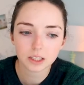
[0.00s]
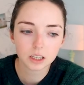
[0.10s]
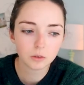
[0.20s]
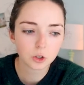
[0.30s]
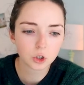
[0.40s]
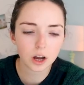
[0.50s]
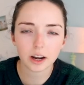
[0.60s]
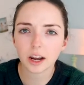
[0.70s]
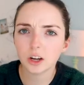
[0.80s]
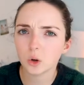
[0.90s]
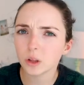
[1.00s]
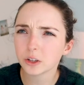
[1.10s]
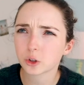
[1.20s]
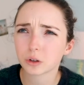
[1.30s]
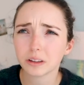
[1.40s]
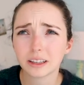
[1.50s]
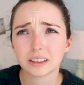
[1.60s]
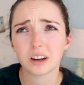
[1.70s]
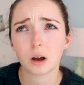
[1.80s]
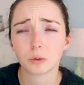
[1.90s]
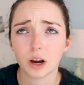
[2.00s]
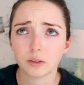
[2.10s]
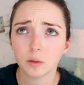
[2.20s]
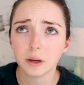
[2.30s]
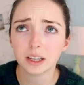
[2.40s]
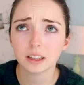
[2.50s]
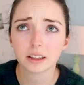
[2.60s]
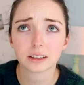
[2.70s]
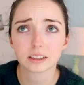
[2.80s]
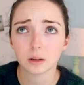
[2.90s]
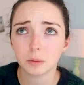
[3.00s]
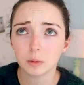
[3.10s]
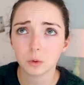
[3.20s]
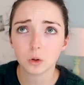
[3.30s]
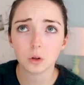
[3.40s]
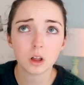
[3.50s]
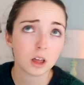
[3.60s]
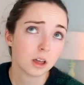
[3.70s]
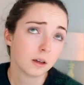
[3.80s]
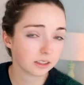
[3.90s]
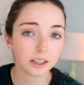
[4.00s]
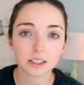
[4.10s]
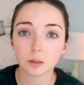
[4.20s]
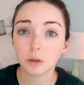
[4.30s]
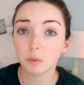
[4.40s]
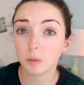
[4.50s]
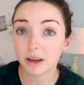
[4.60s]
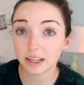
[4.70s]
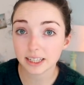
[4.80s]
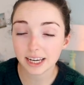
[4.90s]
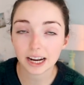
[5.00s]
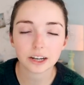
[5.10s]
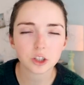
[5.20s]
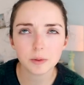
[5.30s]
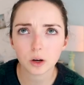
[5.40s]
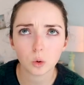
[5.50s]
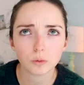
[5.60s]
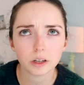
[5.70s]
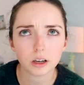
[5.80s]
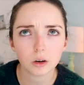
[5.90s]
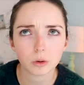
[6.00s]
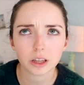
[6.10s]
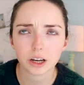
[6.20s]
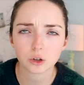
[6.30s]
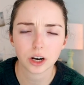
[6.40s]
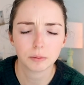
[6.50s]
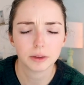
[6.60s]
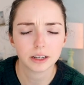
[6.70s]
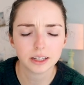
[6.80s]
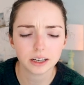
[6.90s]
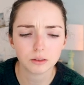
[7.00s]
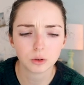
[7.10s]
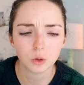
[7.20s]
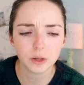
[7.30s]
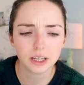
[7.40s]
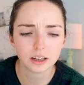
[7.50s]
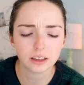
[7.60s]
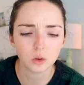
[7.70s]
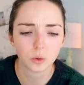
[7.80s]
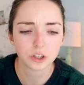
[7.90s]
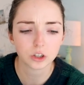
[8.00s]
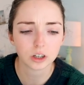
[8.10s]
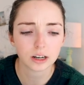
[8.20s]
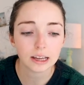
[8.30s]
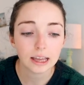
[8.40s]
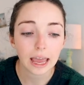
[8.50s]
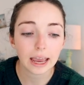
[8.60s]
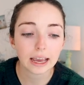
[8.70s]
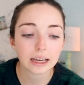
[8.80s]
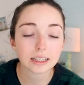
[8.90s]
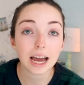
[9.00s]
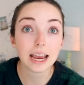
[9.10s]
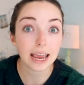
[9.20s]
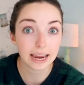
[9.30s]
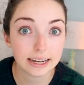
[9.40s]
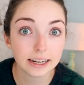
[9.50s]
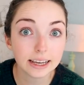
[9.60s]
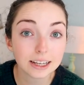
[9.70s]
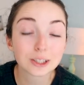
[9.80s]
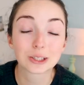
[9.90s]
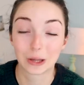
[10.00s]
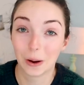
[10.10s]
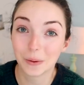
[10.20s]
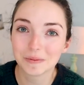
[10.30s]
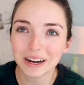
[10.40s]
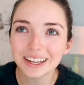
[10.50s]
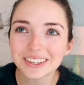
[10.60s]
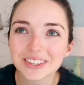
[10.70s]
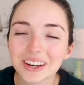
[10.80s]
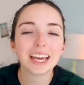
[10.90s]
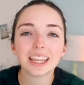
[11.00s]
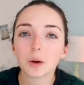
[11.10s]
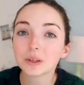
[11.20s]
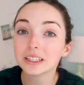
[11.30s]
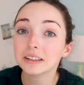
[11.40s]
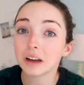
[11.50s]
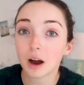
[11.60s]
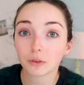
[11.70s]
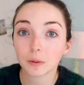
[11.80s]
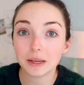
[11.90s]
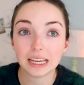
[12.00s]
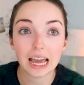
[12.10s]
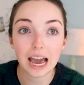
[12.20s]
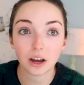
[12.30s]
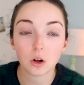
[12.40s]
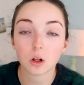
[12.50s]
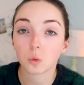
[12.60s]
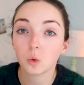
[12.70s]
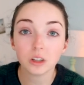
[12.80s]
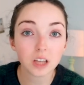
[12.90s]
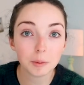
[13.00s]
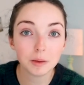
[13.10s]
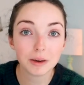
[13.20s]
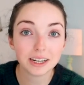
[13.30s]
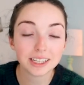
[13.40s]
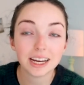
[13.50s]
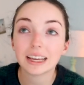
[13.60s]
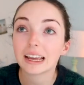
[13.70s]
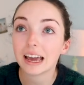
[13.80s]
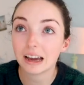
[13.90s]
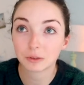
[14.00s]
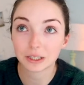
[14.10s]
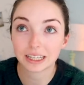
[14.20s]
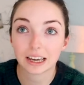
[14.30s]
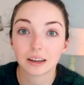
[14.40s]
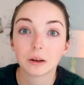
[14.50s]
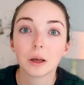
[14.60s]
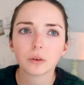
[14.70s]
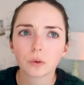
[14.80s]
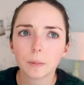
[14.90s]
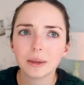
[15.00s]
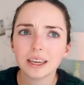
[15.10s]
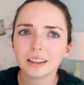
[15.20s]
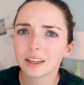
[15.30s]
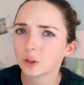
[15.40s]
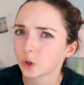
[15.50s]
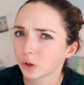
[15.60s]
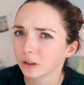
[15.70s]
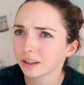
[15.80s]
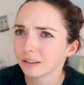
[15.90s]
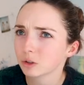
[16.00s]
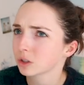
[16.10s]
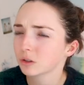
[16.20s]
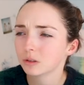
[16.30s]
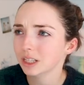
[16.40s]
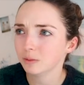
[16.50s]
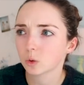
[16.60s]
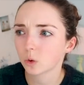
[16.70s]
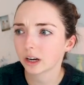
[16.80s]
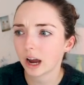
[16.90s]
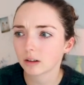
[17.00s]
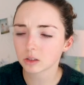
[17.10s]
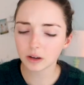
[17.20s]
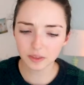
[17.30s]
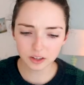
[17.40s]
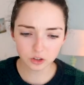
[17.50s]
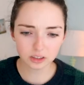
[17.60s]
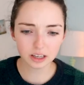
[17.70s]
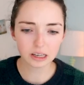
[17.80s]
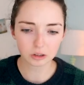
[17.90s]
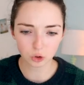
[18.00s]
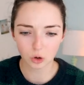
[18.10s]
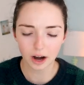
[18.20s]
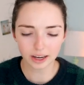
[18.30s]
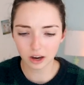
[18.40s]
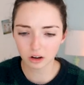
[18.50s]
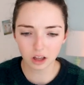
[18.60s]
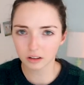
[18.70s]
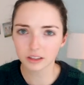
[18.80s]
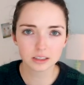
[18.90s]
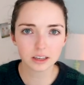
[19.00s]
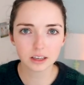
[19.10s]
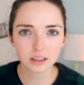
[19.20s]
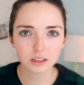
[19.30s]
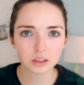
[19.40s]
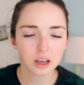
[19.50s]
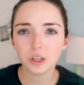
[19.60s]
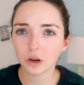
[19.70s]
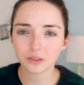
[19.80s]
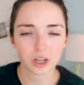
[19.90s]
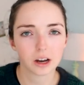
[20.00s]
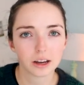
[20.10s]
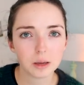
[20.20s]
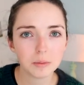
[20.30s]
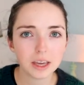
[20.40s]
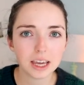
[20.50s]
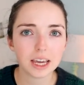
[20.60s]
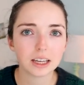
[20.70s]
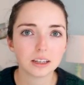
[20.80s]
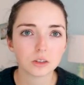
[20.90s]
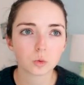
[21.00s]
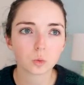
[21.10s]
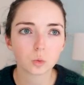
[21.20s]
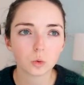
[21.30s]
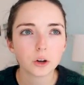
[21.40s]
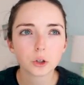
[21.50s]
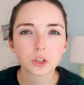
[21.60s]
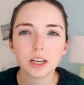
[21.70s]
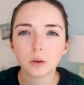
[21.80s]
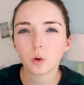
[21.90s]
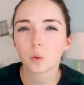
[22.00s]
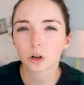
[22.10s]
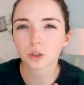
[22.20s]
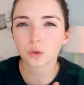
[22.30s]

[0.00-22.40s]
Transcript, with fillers: give it a shot. And I know like journaling is not for everybody. Like some people meditate. I actually made a whole video where like I tried meditating for a week in the winter and I hated it so much. And that was not for me at all. Will not be meditating ever again. But for me, like journaling just seemed to work out. So I think just like trying out a lot of these things when you have time and understanding what works